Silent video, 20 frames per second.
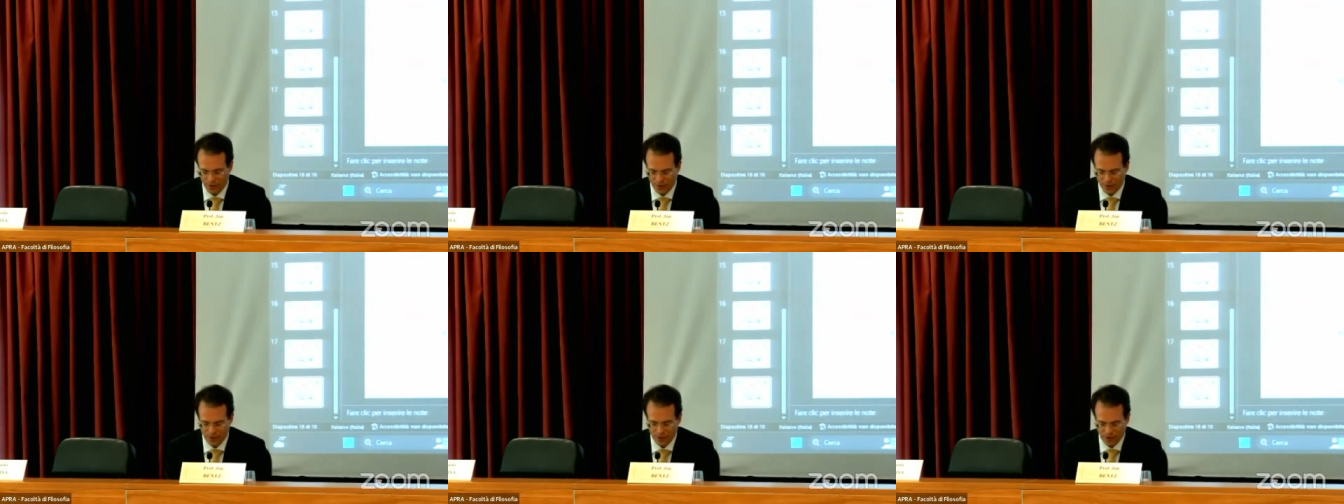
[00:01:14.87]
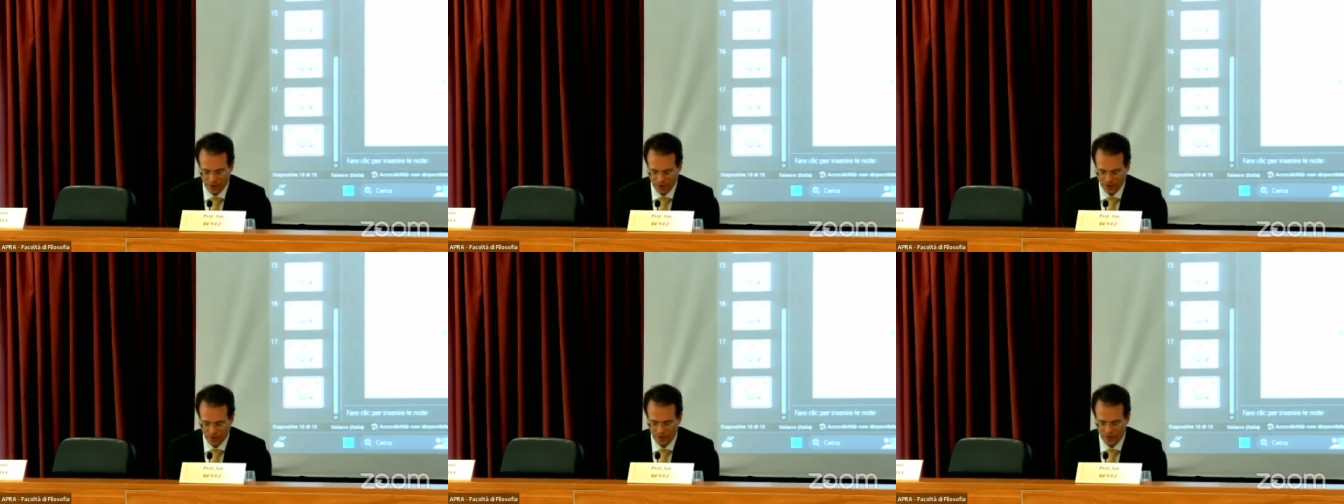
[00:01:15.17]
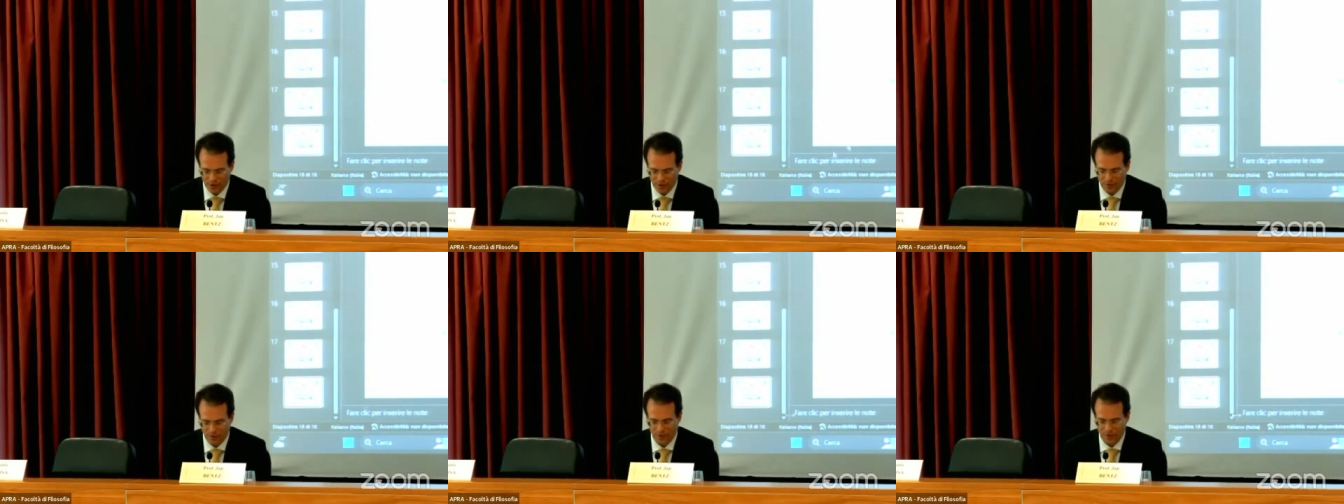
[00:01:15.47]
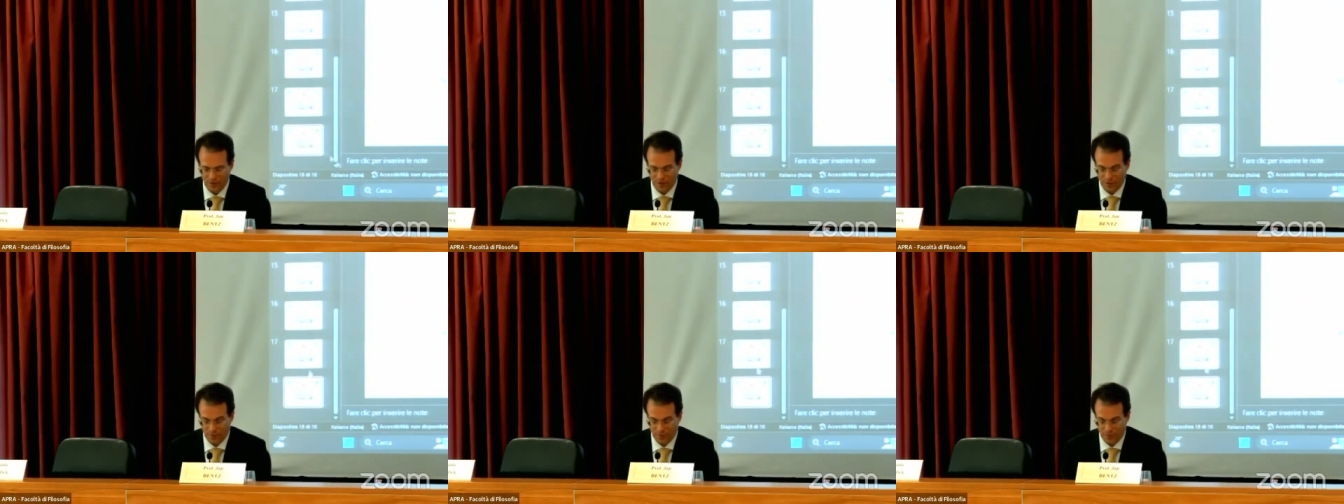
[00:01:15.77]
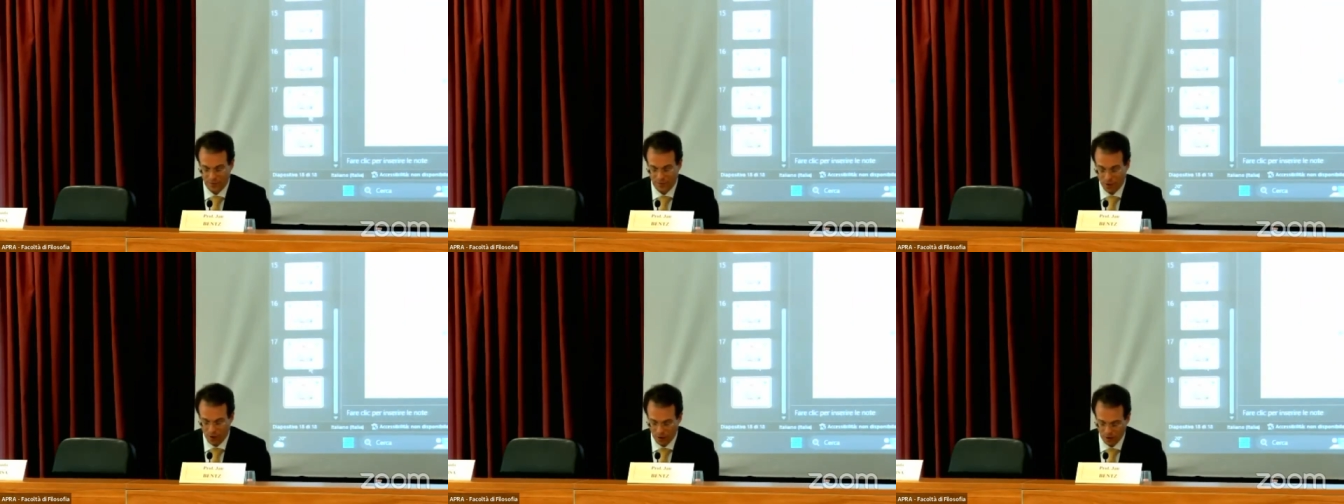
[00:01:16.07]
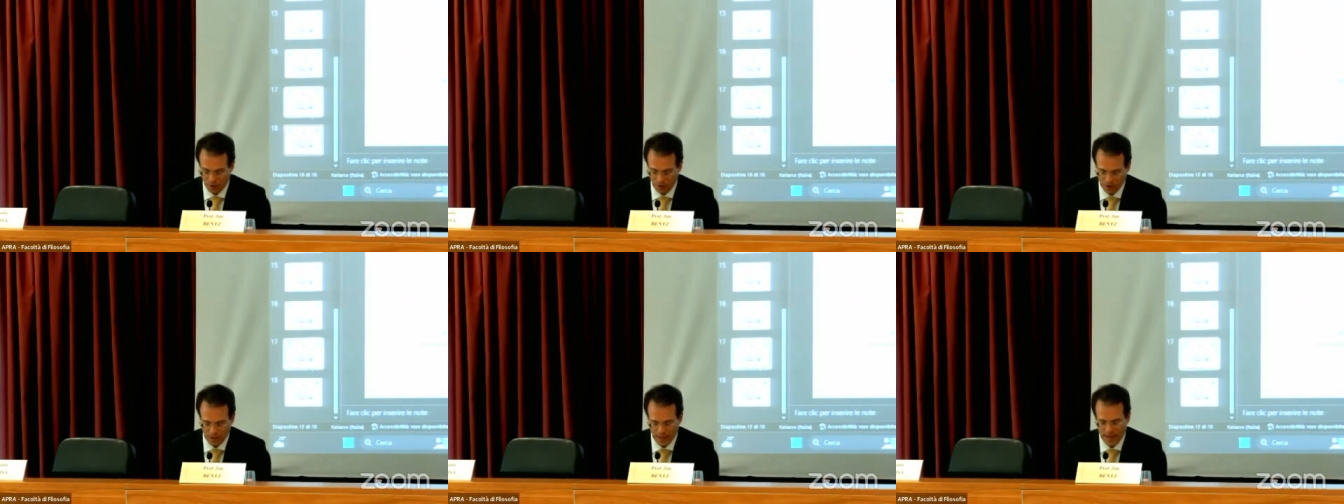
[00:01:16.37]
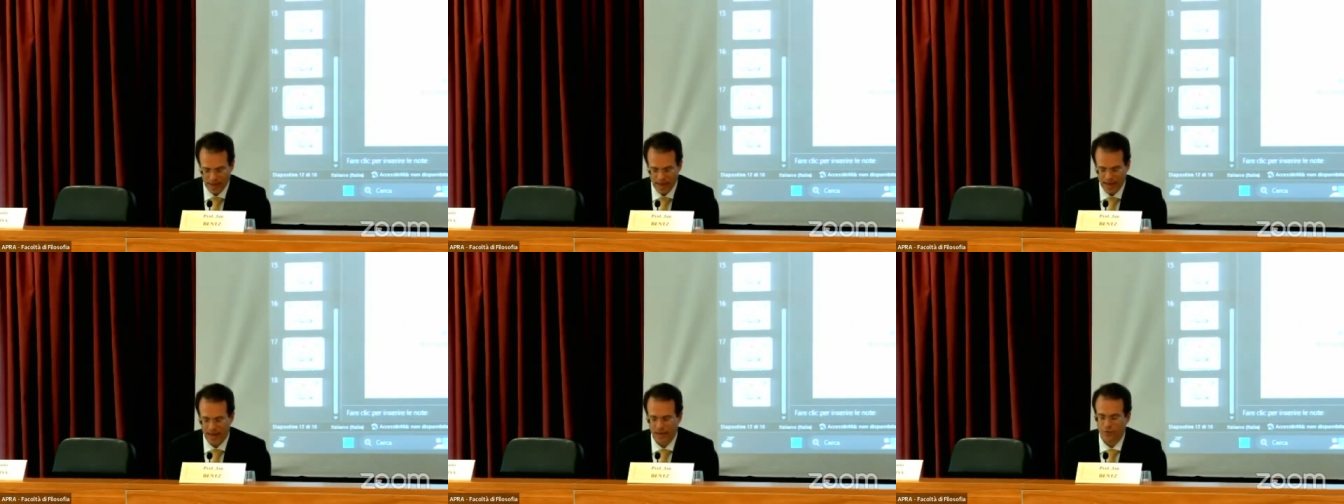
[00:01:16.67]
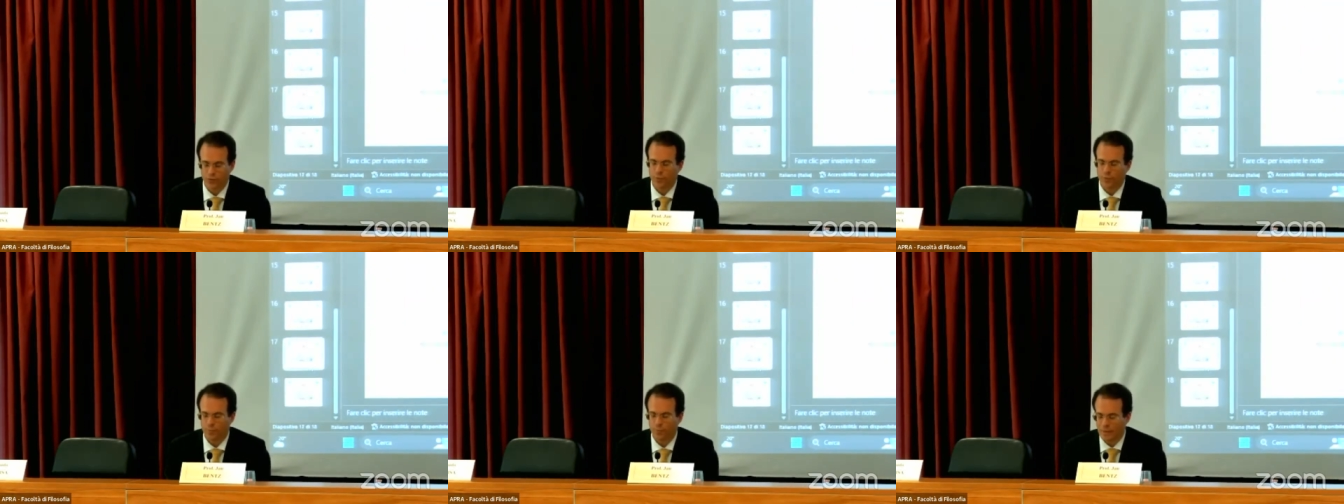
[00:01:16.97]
the conditions of this fall and